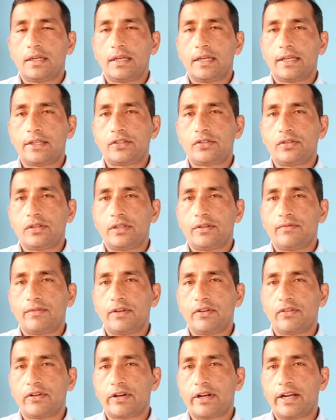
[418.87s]
Actually,
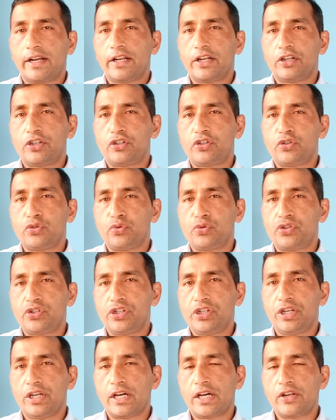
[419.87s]
when you are writing true,
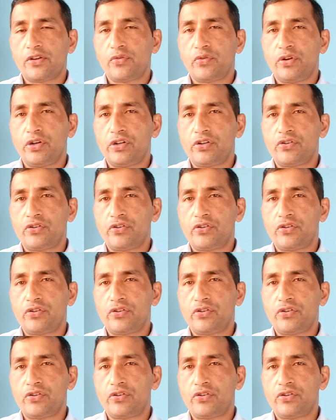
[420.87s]
true,